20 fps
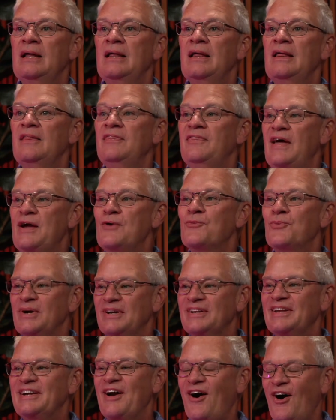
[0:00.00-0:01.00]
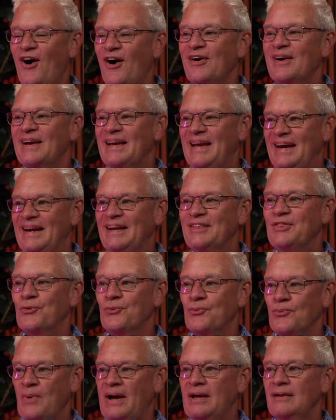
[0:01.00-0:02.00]
they really are getting the
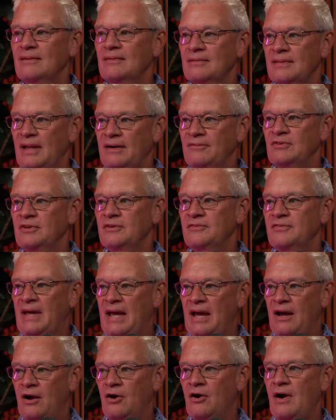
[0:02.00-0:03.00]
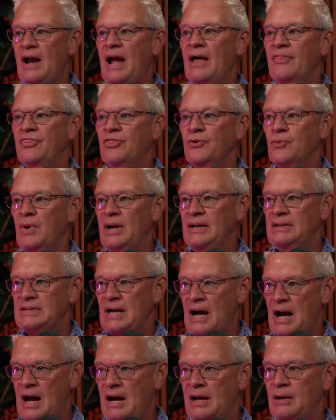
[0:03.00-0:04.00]
right level of care at the right
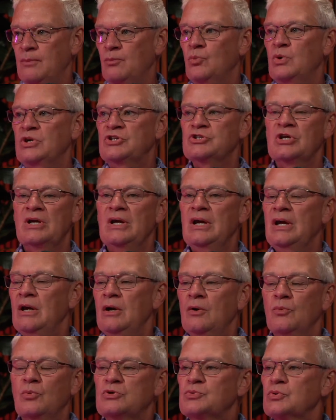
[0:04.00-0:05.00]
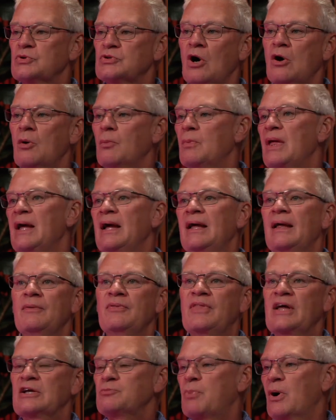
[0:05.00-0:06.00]
time, which was all,
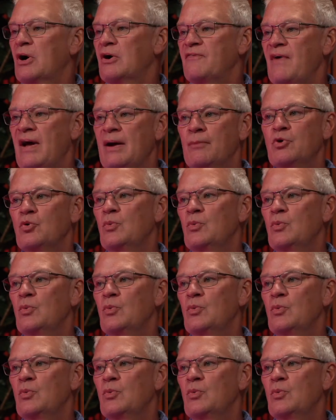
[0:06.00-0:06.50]
that's part of Amber